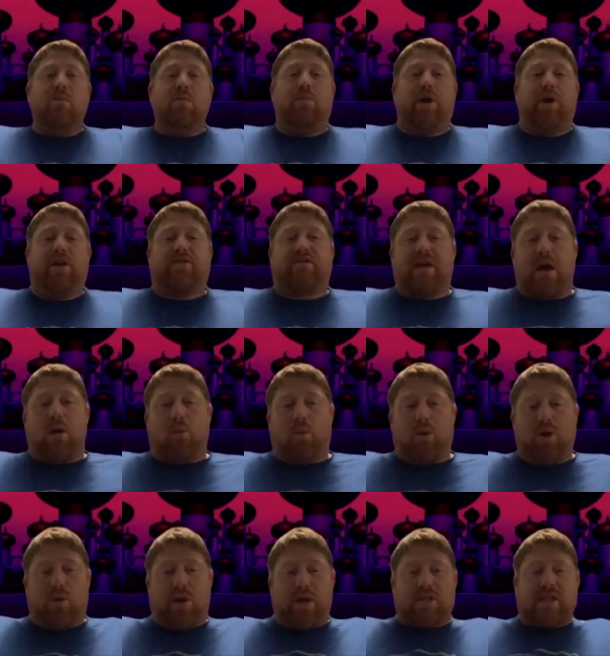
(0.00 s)
But it's that
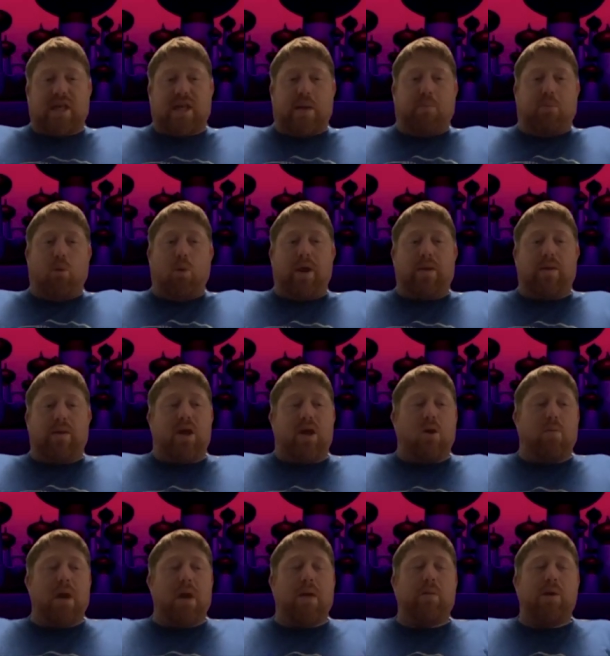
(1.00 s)
when you get to that point,
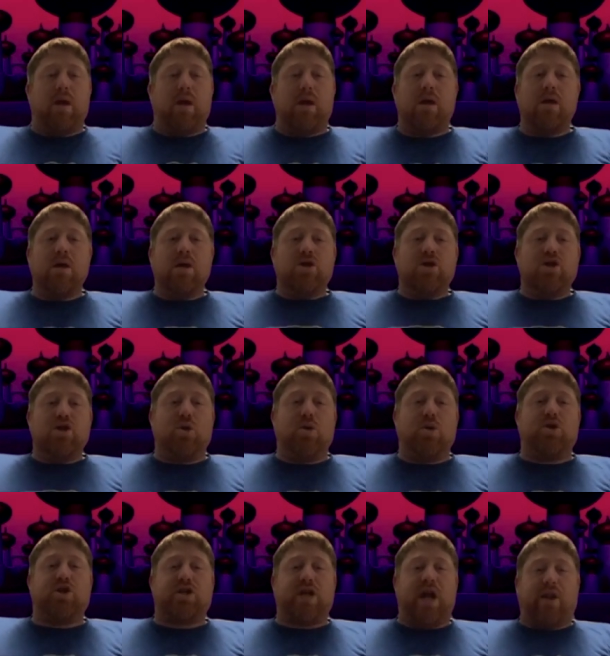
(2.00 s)
that, maybe 2
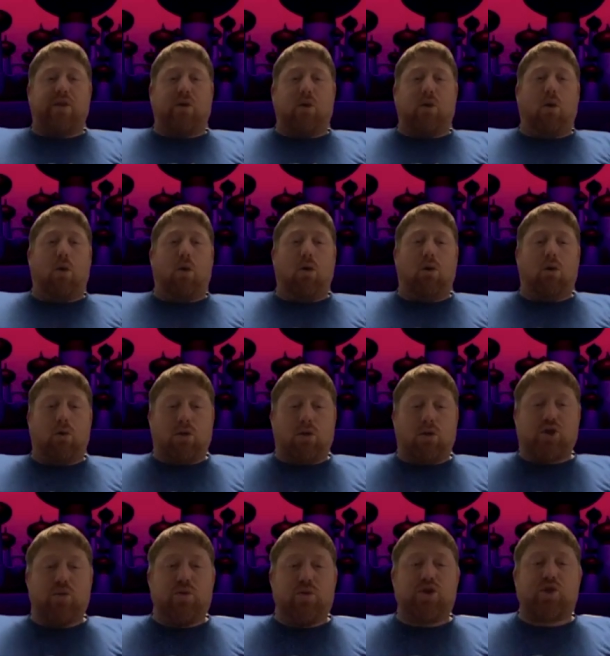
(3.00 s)
inches out of the hole or
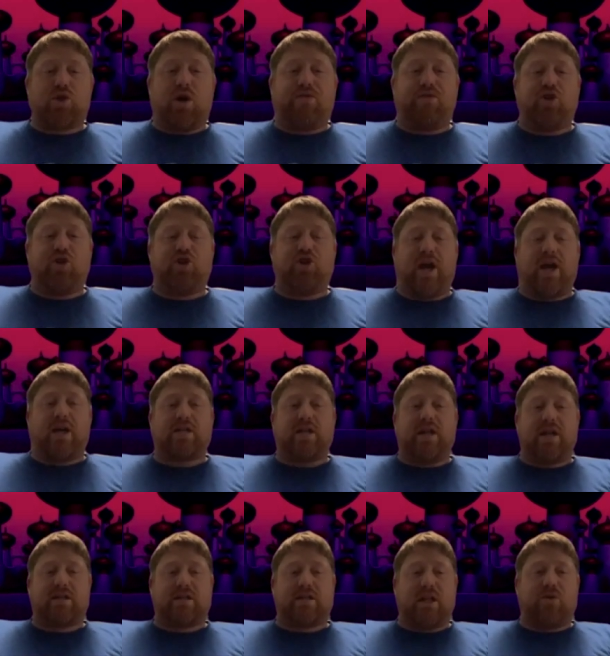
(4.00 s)
2 inches off your chest
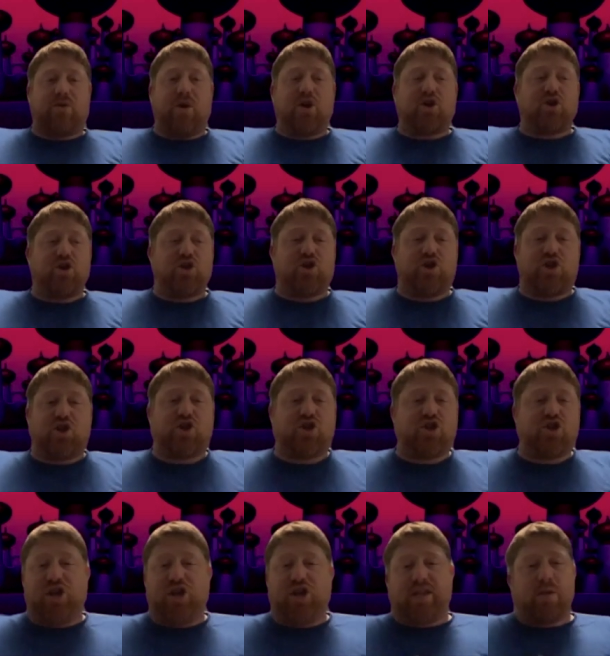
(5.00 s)
and acceleration just
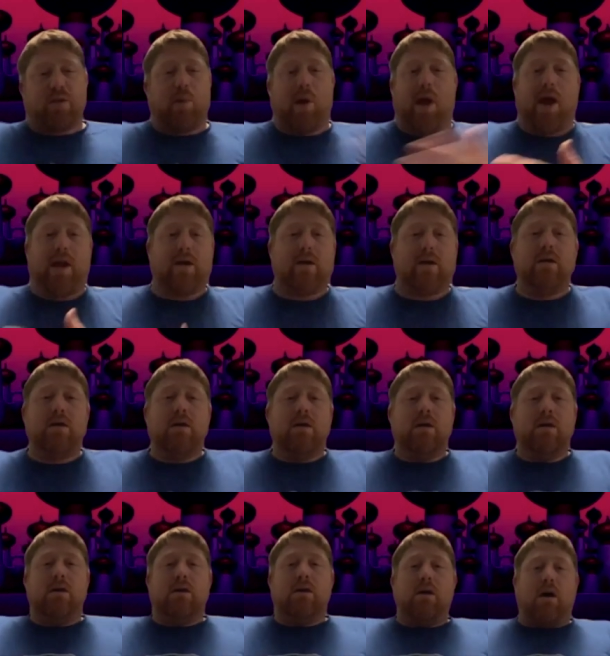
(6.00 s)
shit the bed.
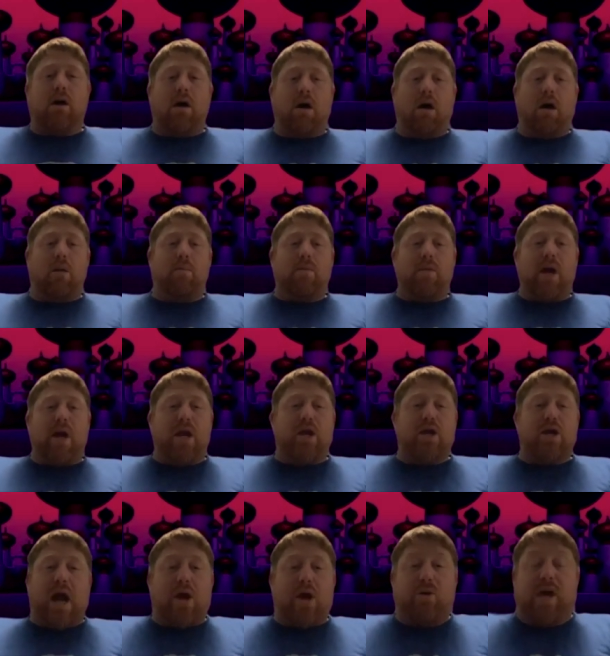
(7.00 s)

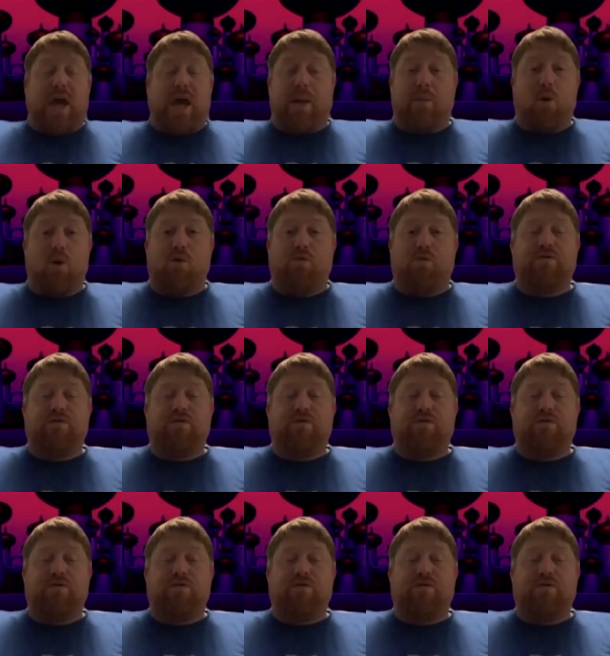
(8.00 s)
And now you can't move.